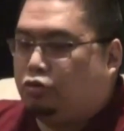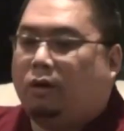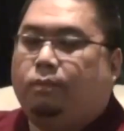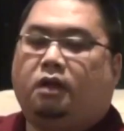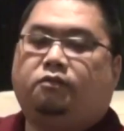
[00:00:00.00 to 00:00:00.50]

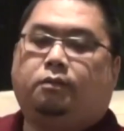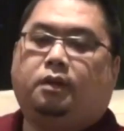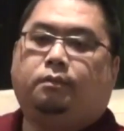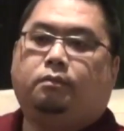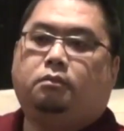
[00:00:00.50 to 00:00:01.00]
draw blood from
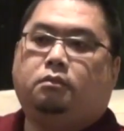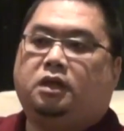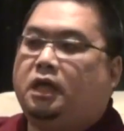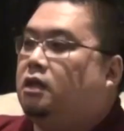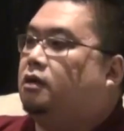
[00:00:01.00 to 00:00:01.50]
them,
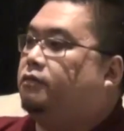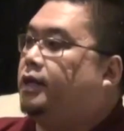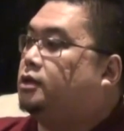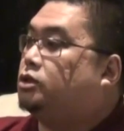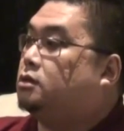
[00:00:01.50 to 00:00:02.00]
eat their
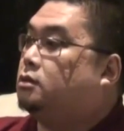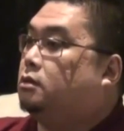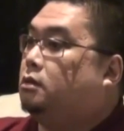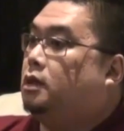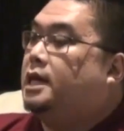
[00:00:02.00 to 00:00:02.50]
flesh,
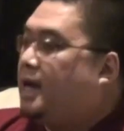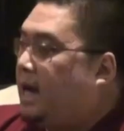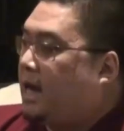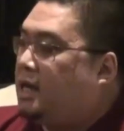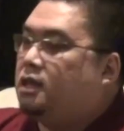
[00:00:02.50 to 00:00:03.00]

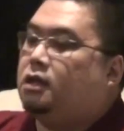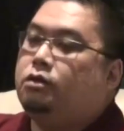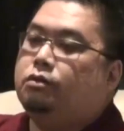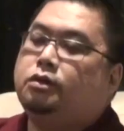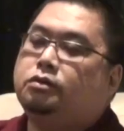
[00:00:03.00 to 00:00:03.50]
anything
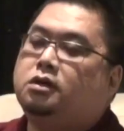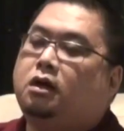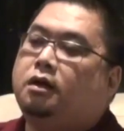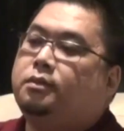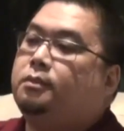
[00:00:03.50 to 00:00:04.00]
you do to
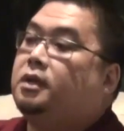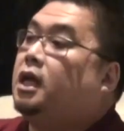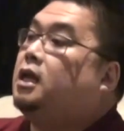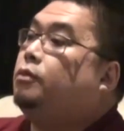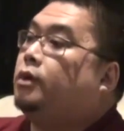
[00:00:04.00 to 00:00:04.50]
harm them in
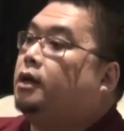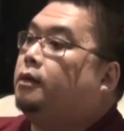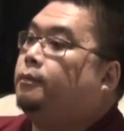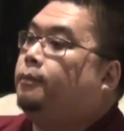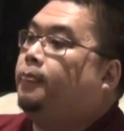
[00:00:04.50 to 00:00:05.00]
any way,
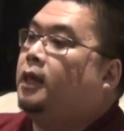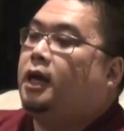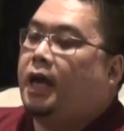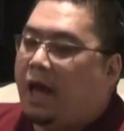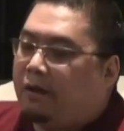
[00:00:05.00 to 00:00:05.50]

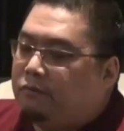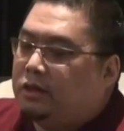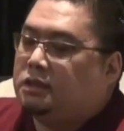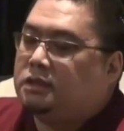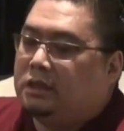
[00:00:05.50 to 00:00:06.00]

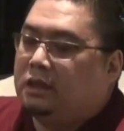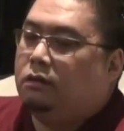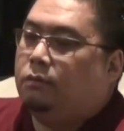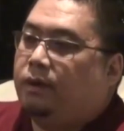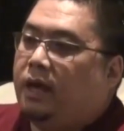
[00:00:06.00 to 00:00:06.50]
every
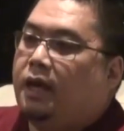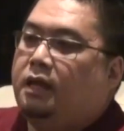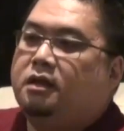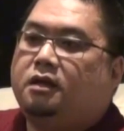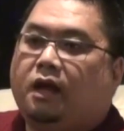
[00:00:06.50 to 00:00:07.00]
single
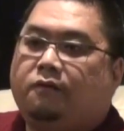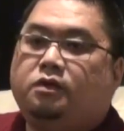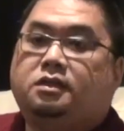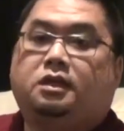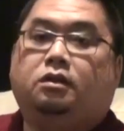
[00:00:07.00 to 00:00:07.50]
pain that
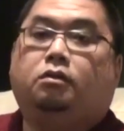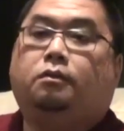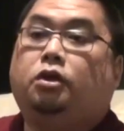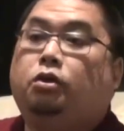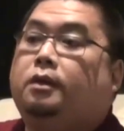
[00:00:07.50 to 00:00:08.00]
every
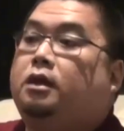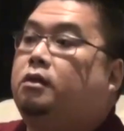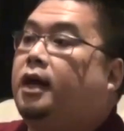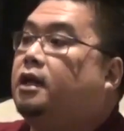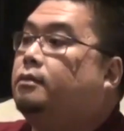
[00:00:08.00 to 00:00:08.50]
single human
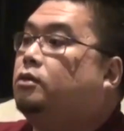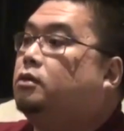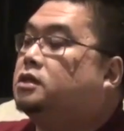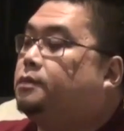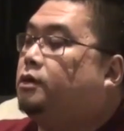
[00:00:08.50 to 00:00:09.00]
or animal
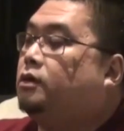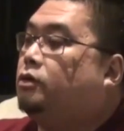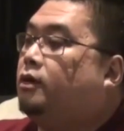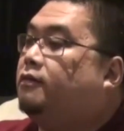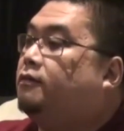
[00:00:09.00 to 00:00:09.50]
or spirit
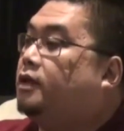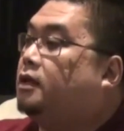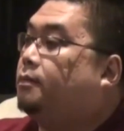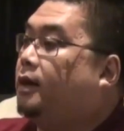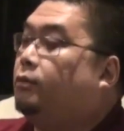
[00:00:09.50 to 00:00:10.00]
you have
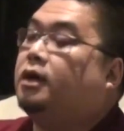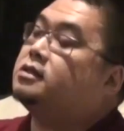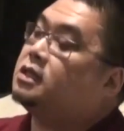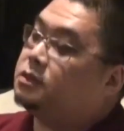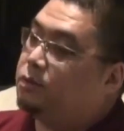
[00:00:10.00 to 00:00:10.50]
inflicted pain. When I
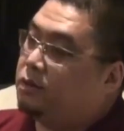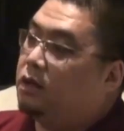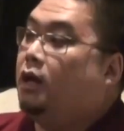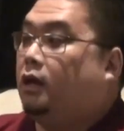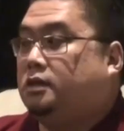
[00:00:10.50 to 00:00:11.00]
say
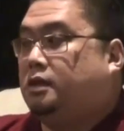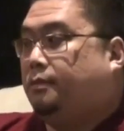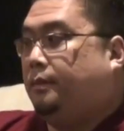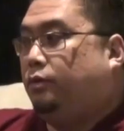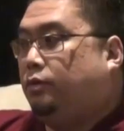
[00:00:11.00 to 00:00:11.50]
spirit, because there
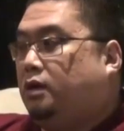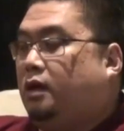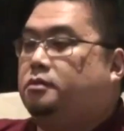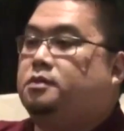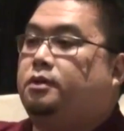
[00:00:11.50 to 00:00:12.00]
are people who can
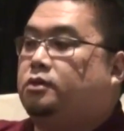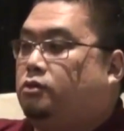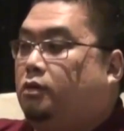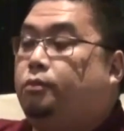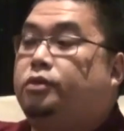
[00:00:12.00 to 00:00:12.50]
harm spirits
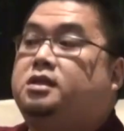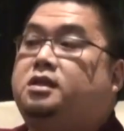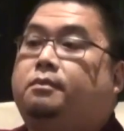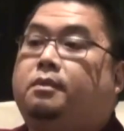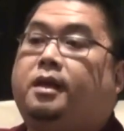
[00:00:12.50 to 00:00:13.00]
or imprison
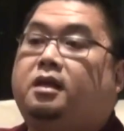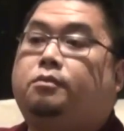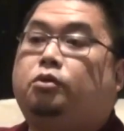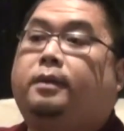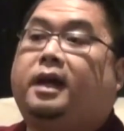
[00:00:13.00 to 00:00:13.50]
them and make
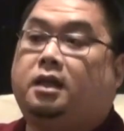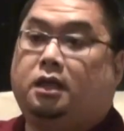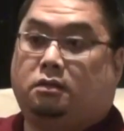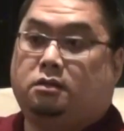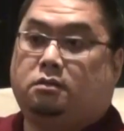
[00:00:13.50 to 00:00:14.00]
them do bad
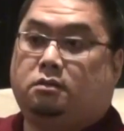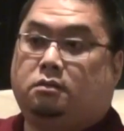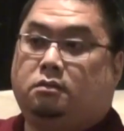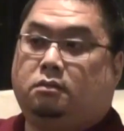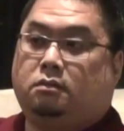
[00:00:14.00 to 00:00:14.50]
things.
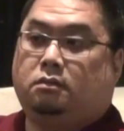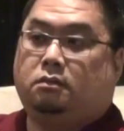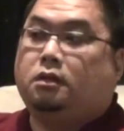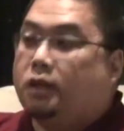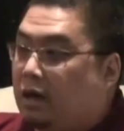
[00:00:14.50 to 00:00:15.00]

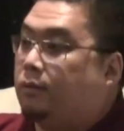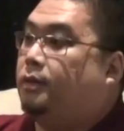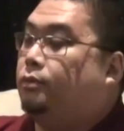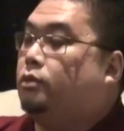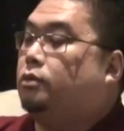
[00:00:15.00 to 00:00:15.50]
There are
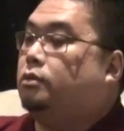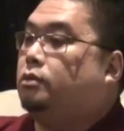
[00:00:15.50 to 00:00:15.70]
people.